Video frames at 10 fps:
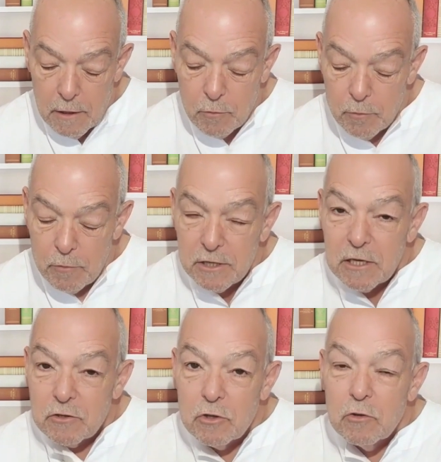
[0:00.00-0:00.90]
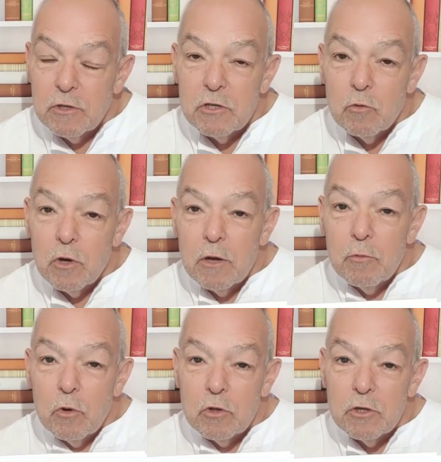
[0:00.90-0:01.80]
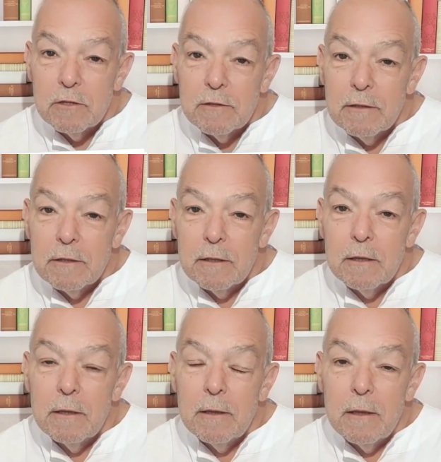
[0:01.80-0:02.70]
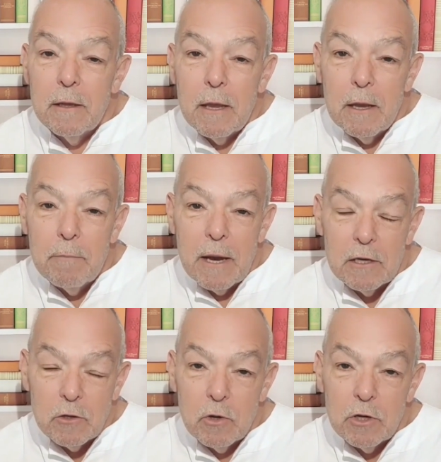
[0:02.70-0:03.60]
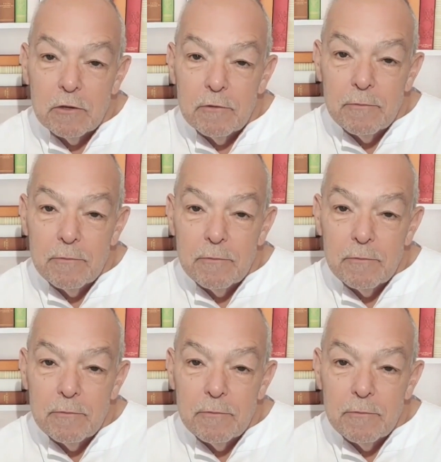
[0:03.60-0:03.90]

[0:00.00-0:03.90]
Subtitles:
We present to you as a workbook, a manual.